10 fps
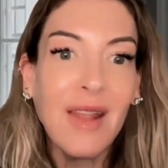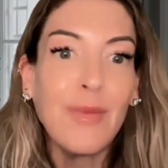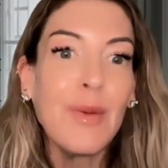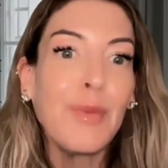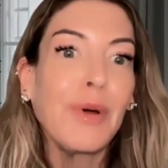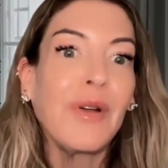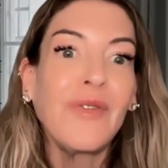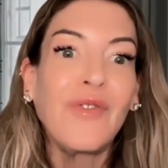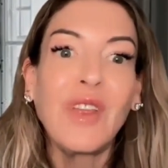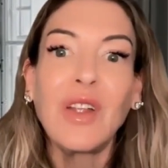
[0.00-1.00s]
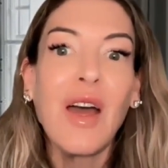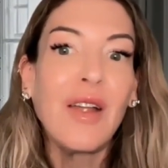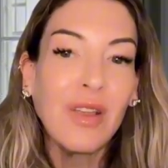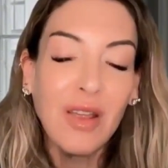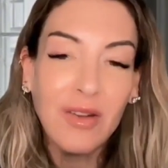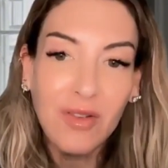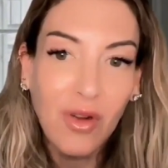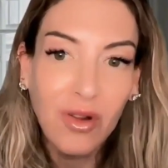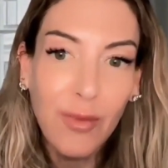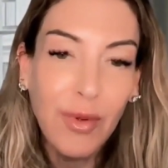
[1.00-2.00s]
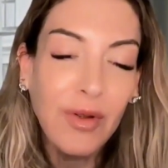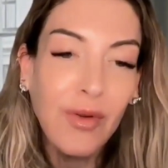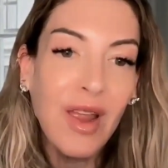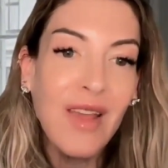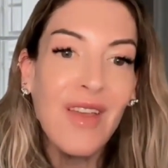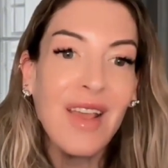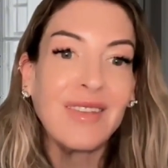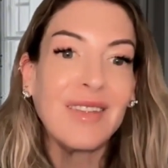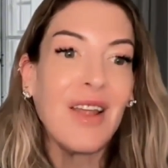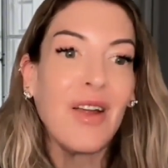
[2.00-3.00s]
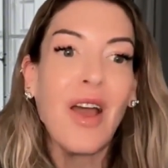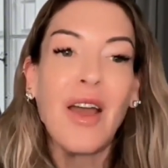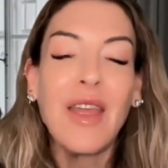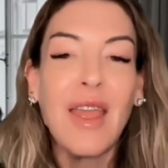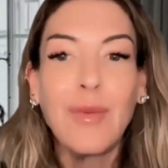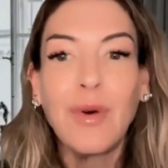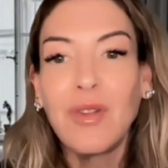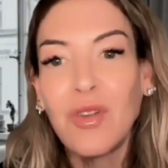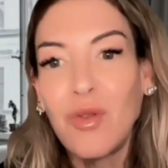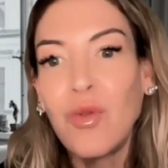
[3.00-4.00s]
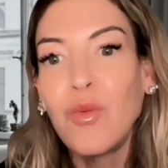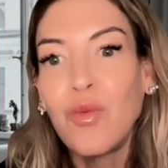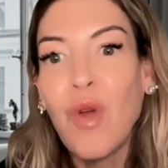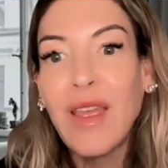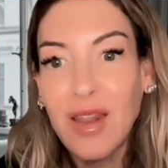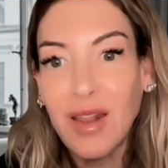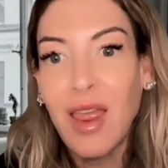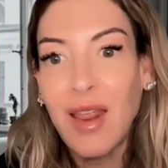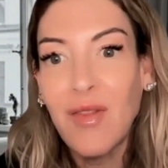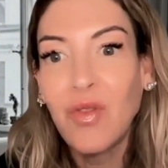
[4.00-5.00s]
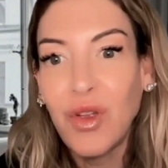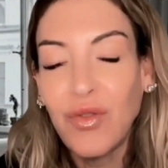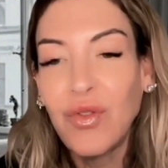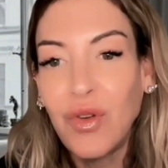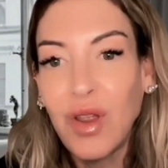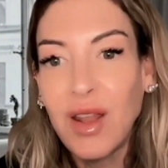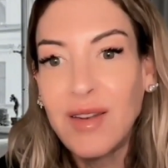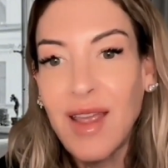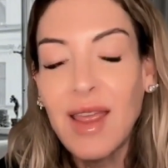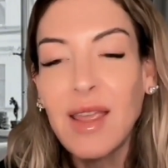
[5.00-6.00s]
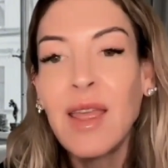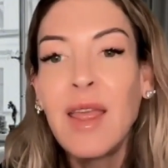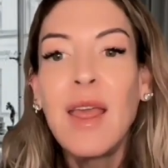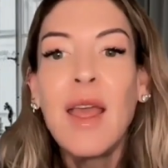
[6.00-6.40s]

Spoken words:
and people feel uncontrollable cravings and are unable to regulate their food intake.